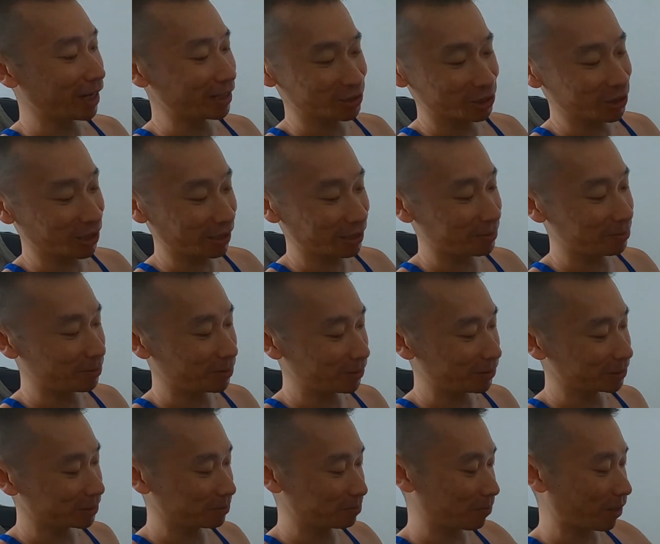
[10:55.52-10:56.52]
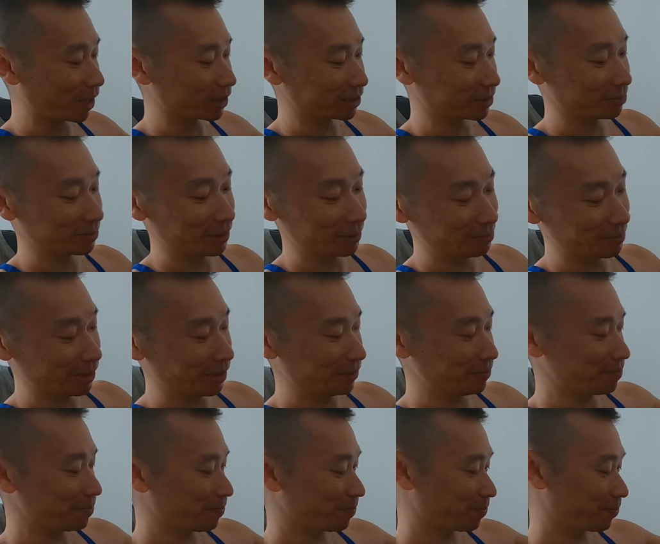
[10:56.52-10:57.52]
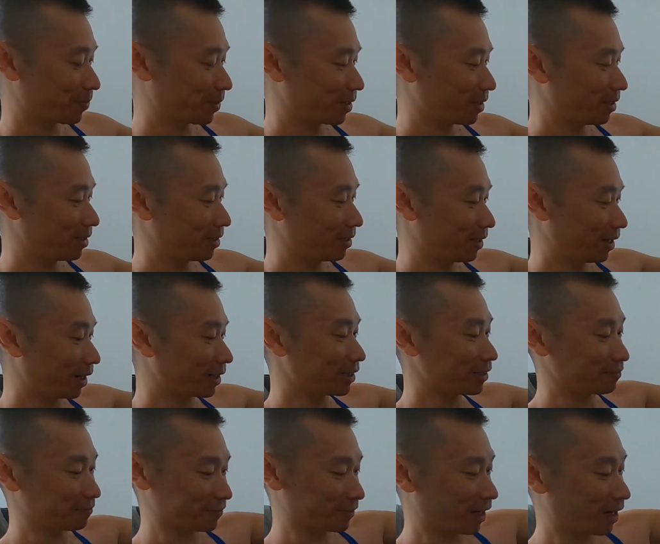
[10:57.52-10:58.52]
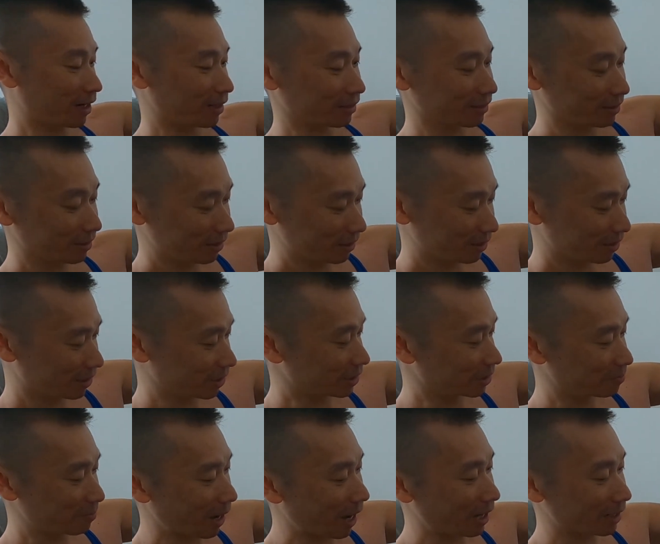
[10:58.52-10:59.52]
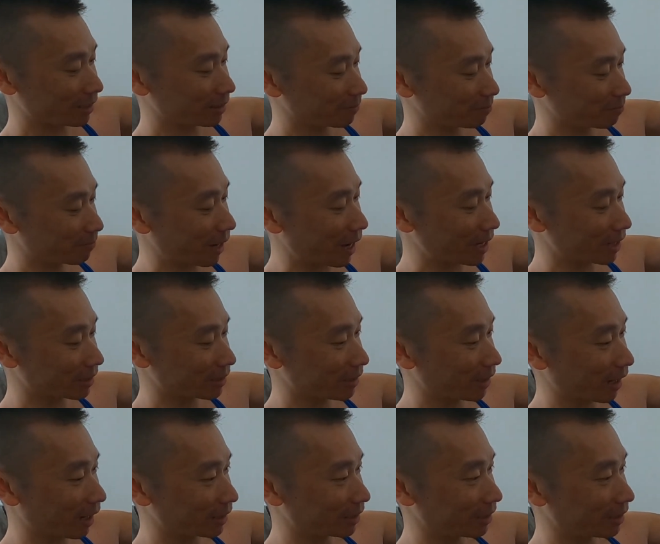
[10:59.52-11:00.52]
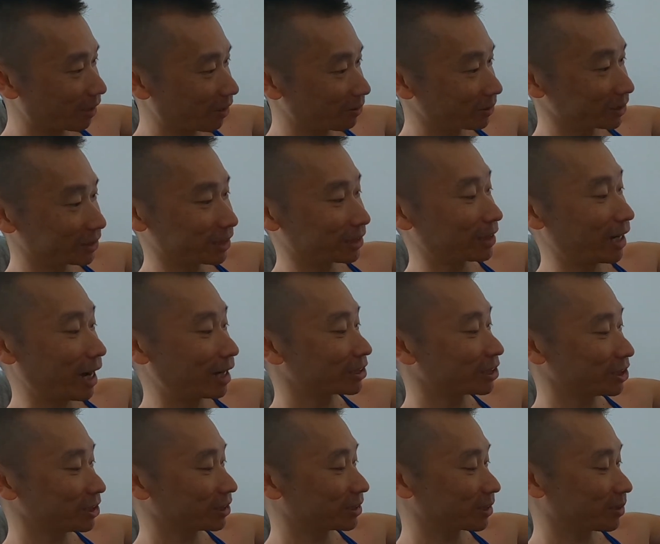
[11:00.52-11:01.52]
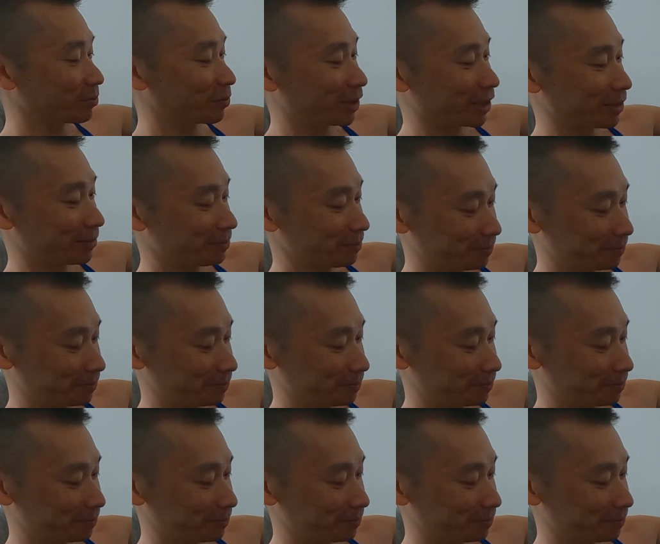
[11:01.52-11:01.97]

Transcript: trekking poles possibly be? And if not, this pack bag, I could always attach it somewhere.